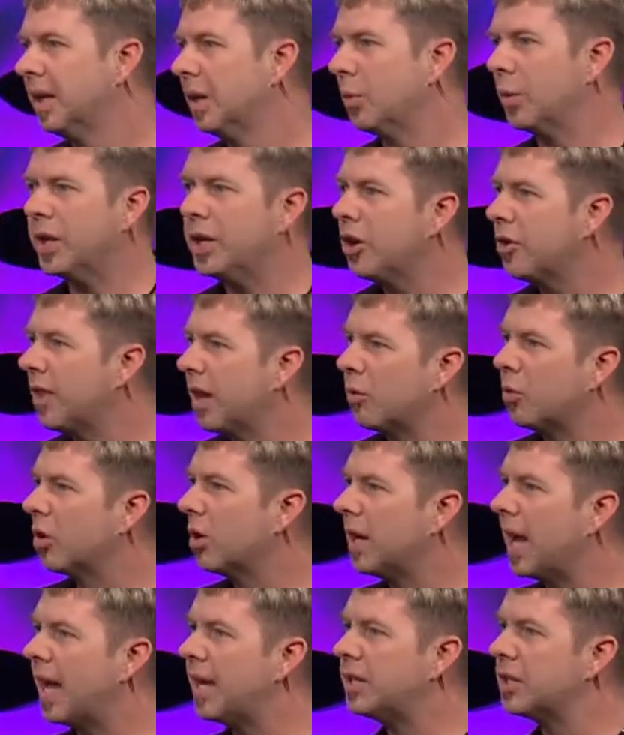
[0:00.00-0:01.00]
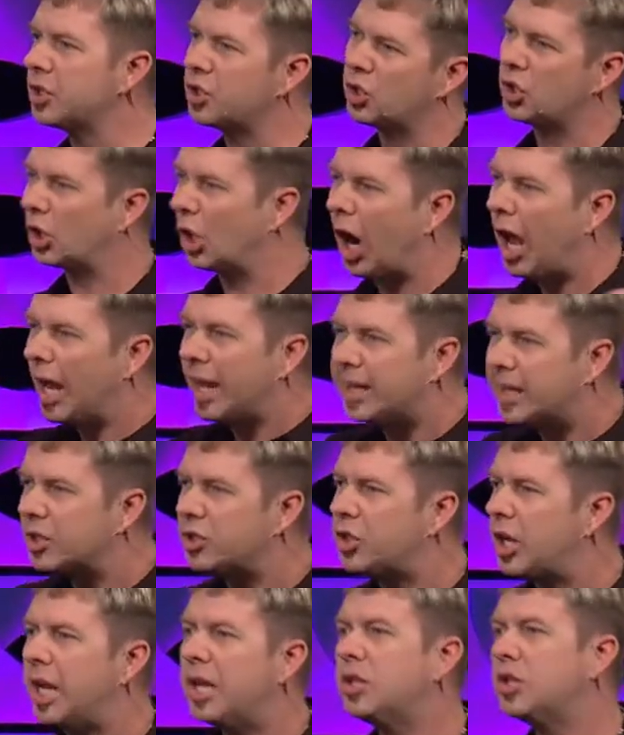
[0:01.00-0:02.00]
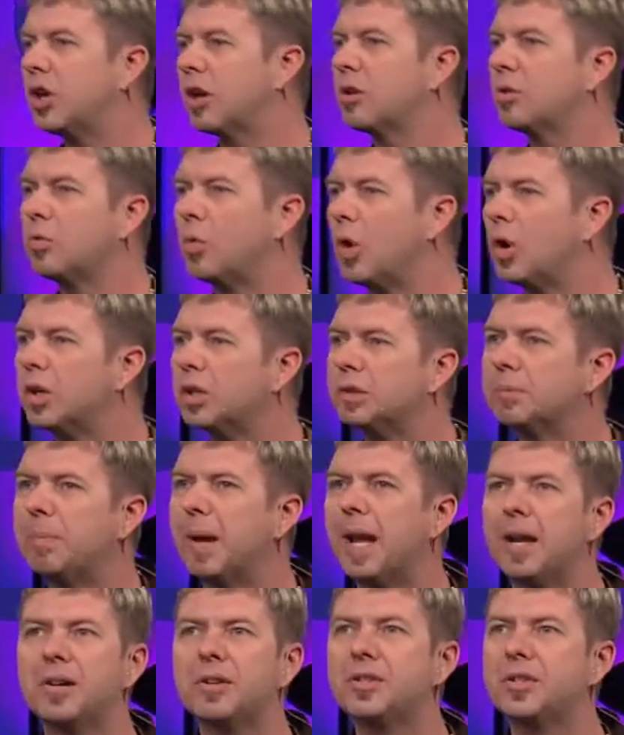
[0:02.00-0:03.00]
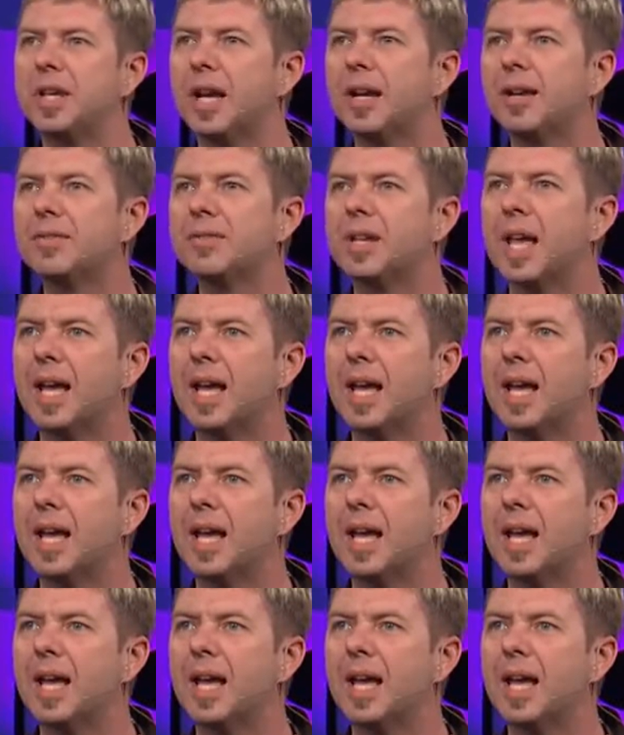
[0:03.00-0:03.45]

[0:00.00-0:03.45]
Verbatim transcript: We know that we're not just trying to change our world by ourselves.